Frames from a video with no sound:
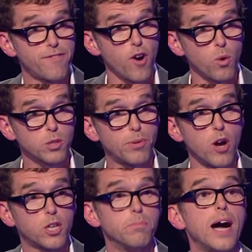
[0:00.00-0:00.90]
fall was
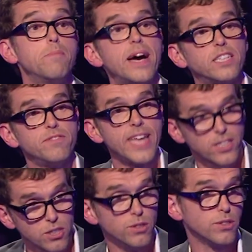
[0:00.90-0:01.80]
broken by a bed of
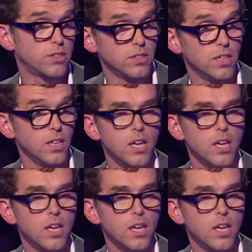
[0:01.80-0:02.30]
nettles. Oh,